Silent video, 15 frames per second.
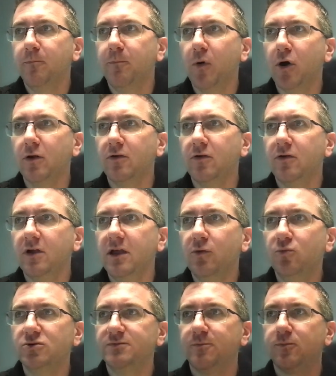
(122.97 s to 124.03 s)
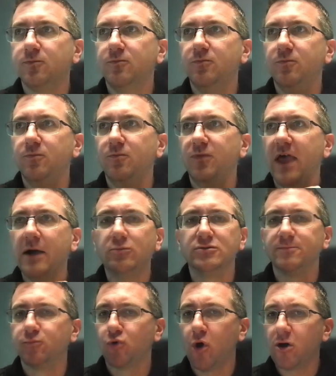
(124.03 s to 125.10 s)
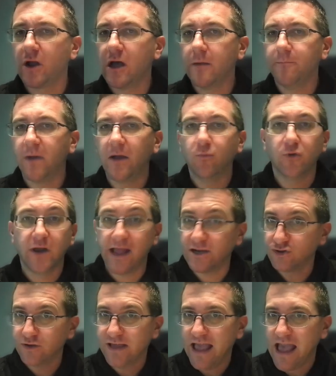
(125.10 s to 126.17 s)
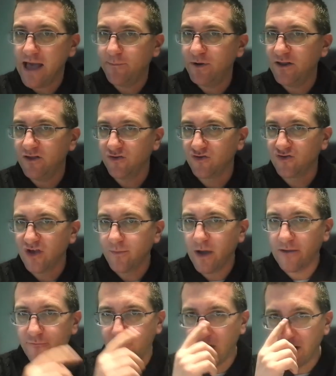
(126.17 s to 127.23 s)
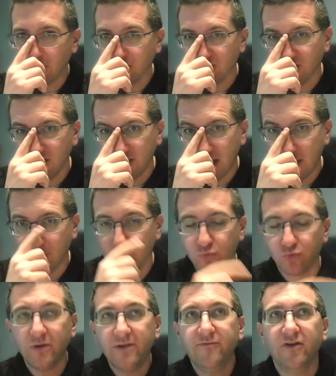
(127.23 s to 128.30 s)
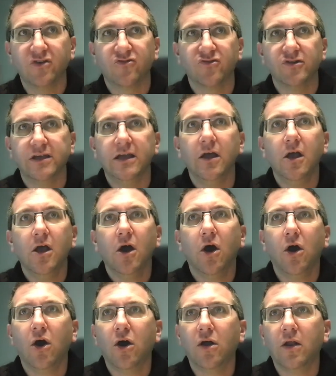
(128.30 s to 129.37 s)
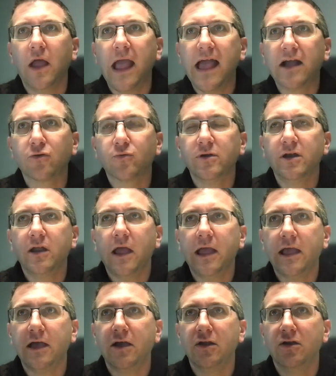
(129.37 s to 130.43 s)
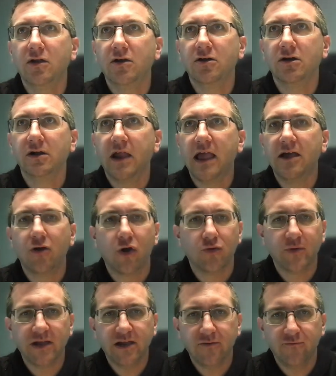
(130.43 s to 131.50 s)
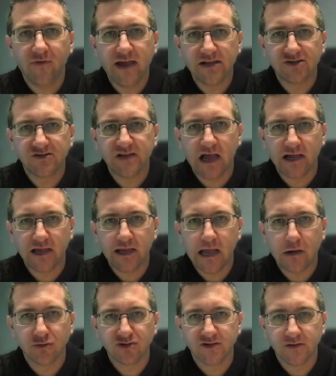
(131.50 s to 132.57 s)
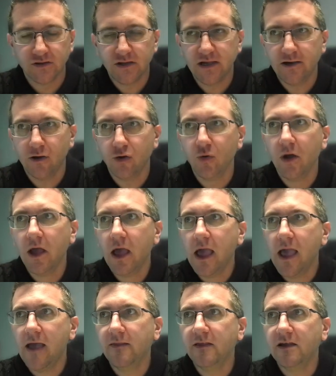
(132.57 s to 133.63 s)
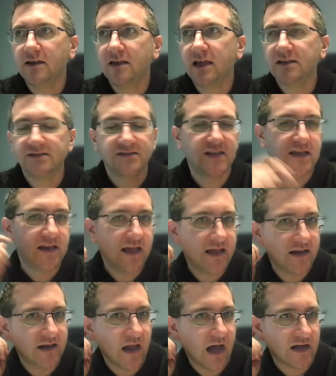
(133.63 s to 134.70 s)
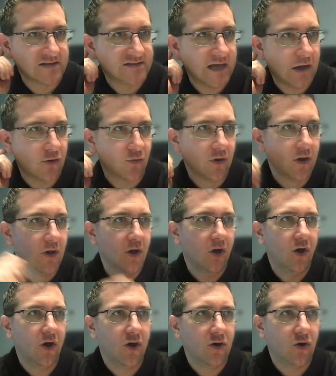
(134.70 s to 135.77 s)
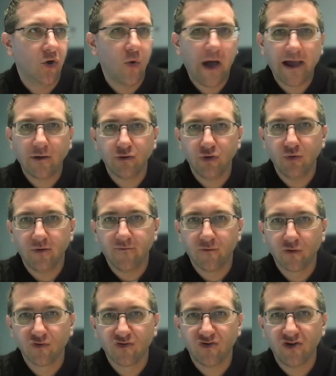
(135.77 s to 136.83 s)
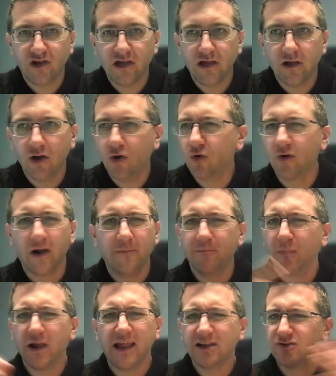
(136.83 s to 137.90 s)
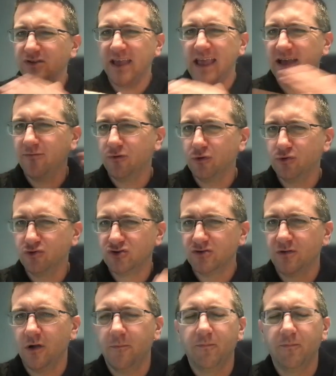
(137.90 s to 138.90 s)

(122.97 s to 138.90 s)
But that was brought on by what actually happened in the semifinals the day previously. Akron had already advanced, knocking out Toledo, and then Kent State had knocked out Ohio University, or I might actually have those